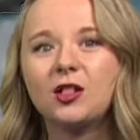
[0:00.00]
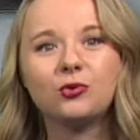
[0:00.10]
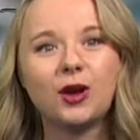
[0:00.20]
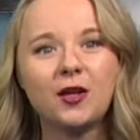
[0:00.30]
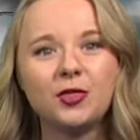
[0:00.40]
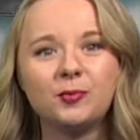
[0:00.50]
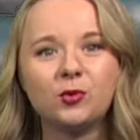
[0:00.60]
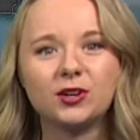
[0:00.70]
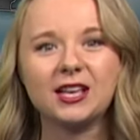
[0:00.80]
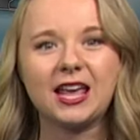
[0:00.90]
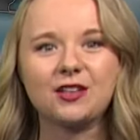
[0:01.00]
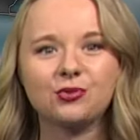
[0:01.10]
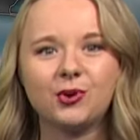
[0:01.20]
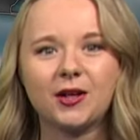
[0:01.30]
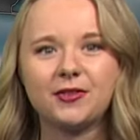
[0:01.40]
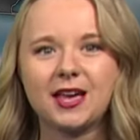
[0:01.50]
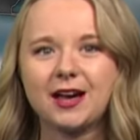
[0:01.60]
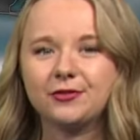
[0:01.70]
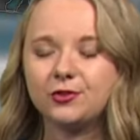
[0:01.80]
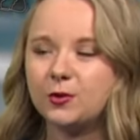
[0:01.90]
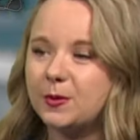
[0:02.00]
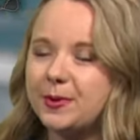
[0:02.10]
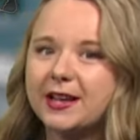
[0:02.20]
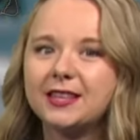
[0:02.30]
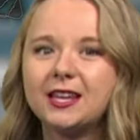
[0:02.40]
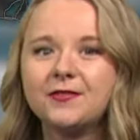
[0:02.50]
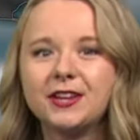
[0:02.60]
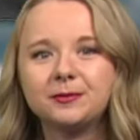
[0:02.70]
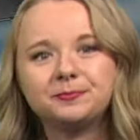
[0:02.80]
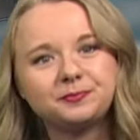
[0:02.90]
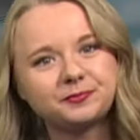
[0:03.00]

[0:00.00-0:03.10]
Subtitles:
throughout the morning and throughout the afternoon. But by the evening,